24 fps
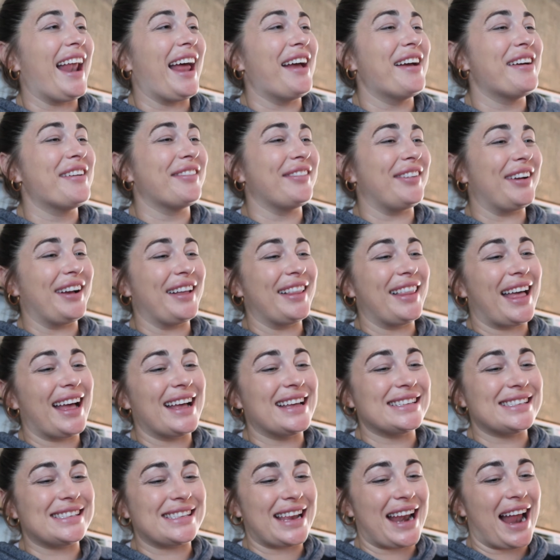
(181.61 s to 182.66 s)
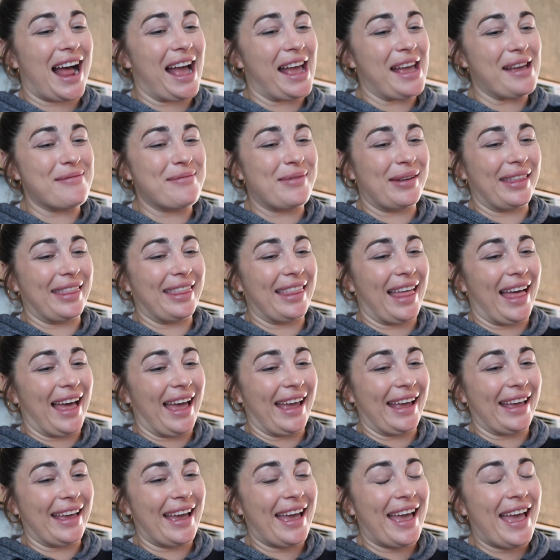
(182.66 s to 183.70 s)
I realized that I am in
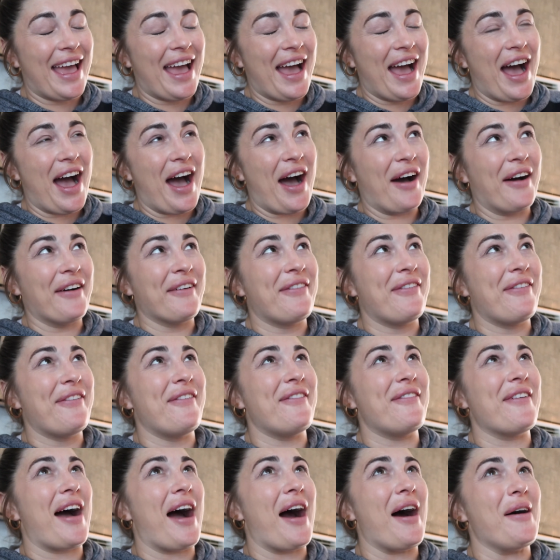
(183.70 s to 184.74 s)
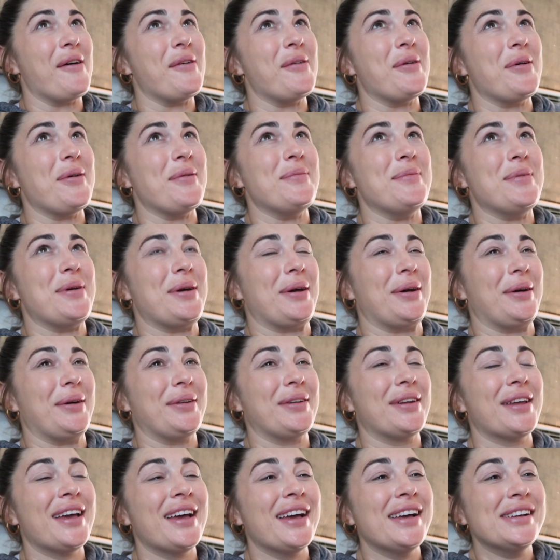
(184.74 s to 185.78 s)
like a foul
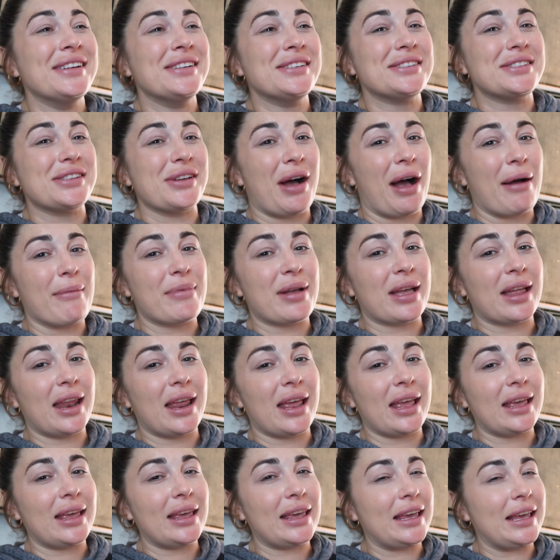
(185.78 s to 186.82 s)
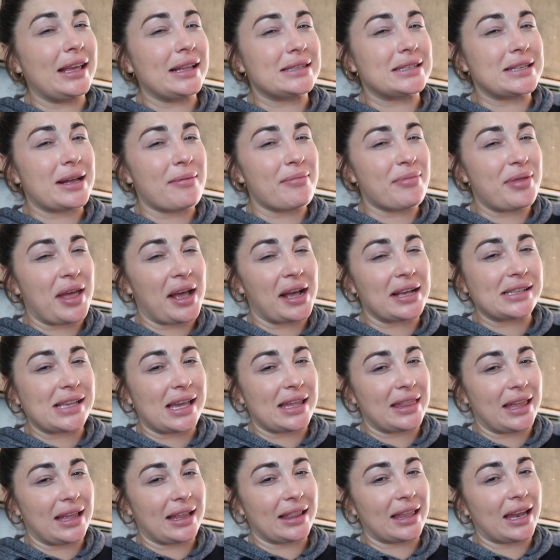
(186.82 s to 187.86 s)
mood. So I'm gonna eat something because I
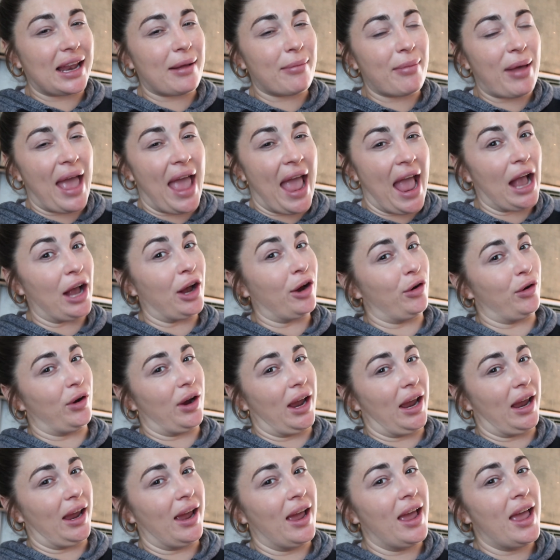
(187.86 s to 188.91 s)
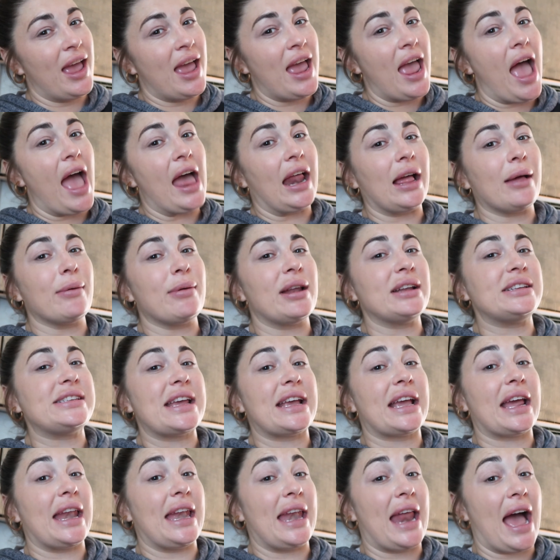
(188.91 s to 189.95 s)
think that I'm hangry, and I'm gonna
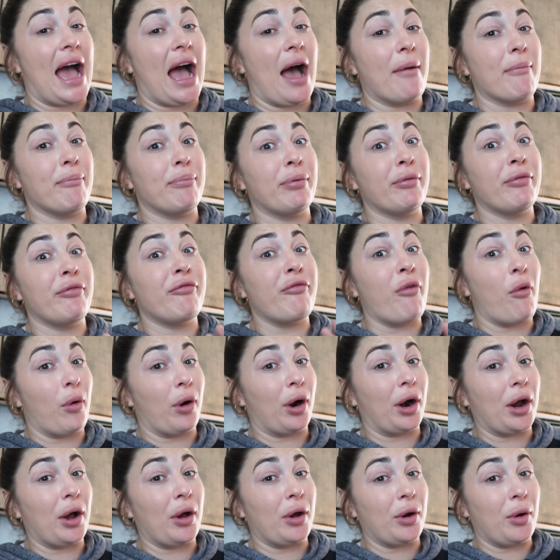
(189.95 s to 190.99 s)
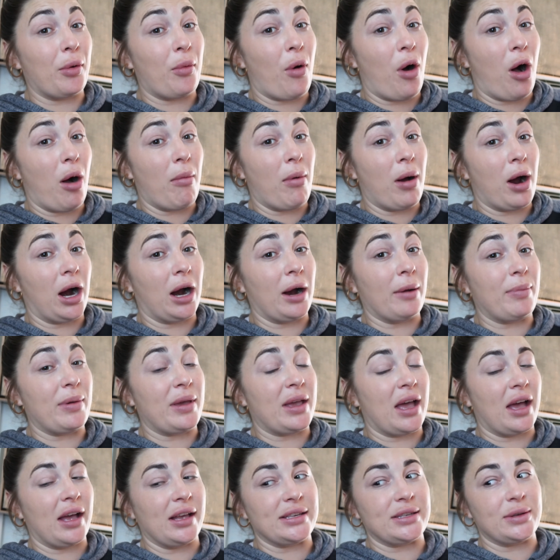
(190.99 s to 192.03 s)
take a nap before I go to Walmart
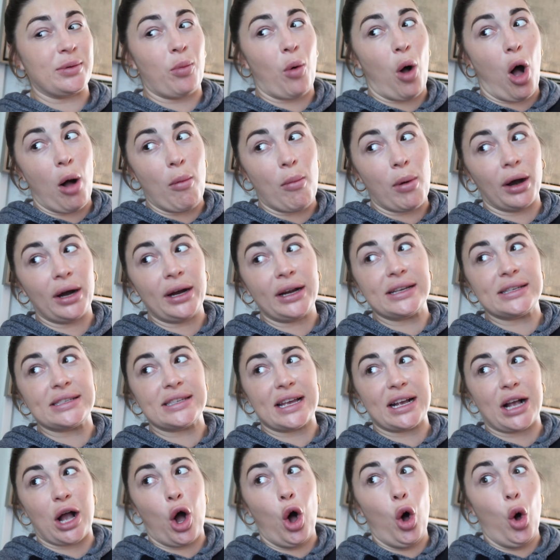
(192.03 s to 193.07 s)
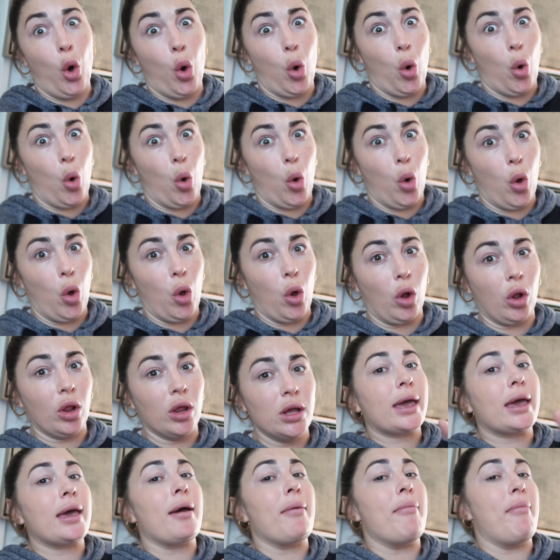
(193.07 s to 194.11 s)
because Walmart is like a whole
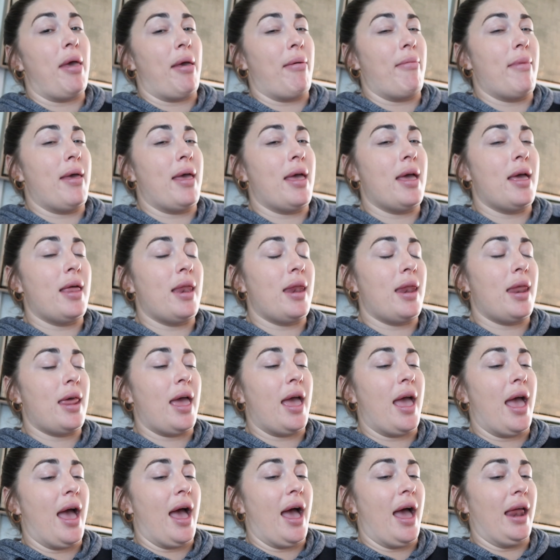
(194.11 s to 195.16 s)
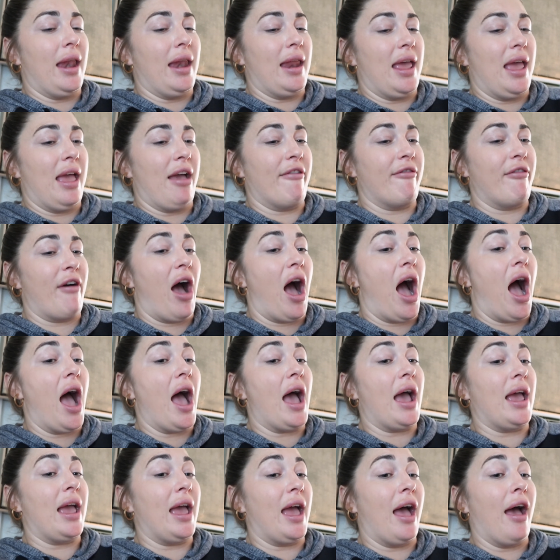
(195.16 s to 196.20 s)
commitment, and if
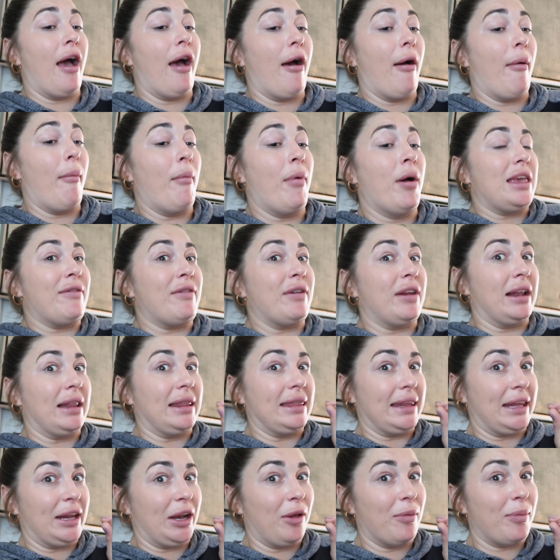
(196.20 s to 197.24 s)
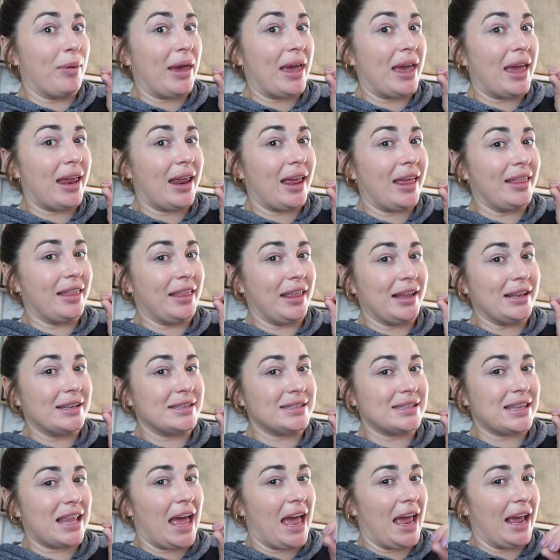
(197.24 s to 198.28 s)
I am even a little bit in
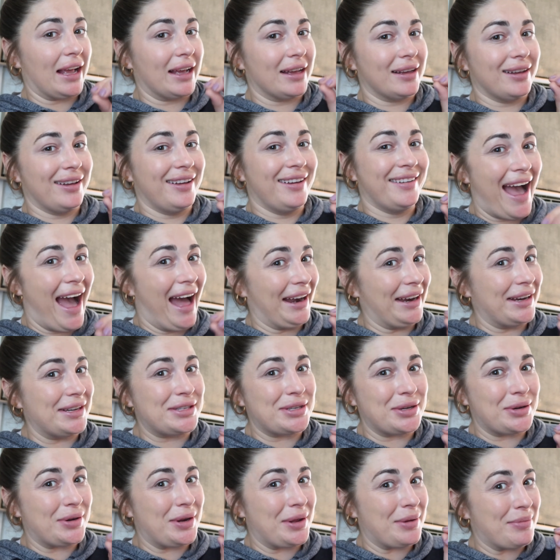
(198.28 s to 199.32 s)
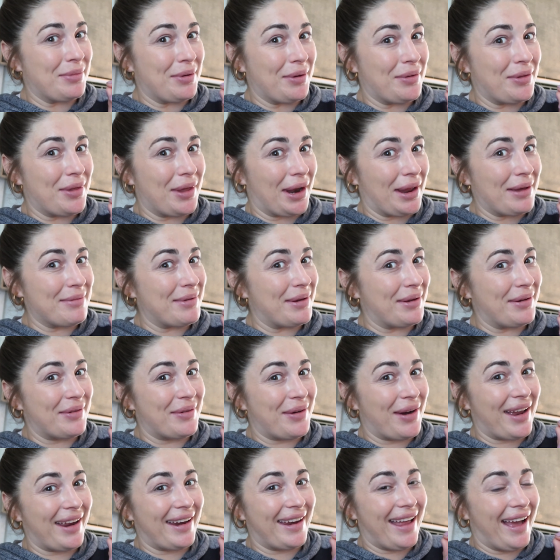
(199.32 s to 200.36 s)
this like attitude-y mood that I'm in
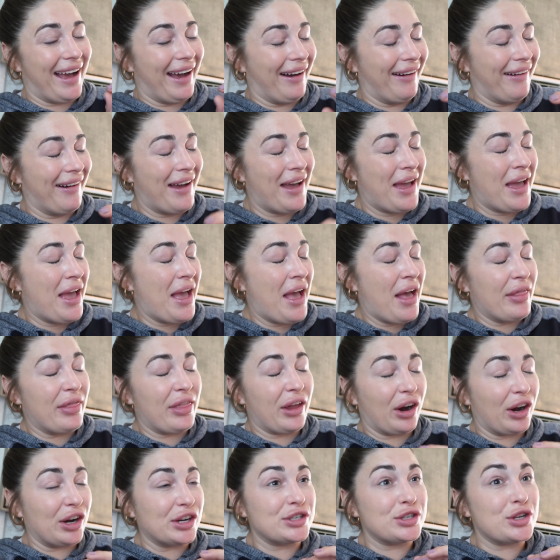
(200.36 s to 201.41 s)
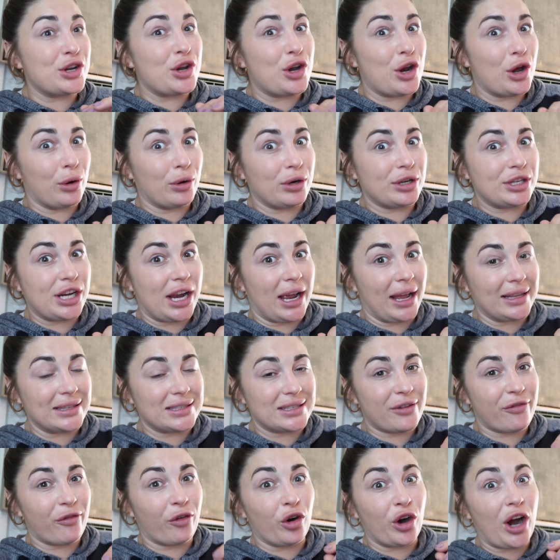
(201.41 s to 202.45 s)
right now, there is no chance
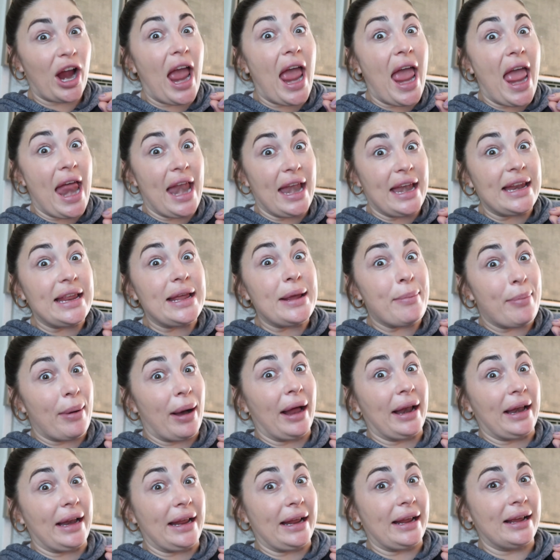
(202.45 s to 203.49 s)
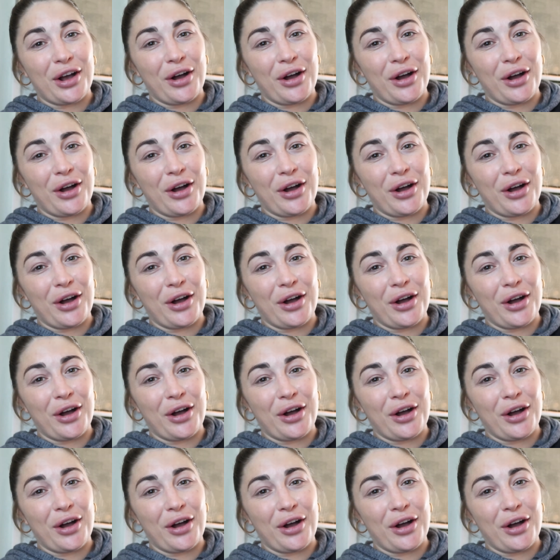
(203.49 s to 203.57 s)
for anybody.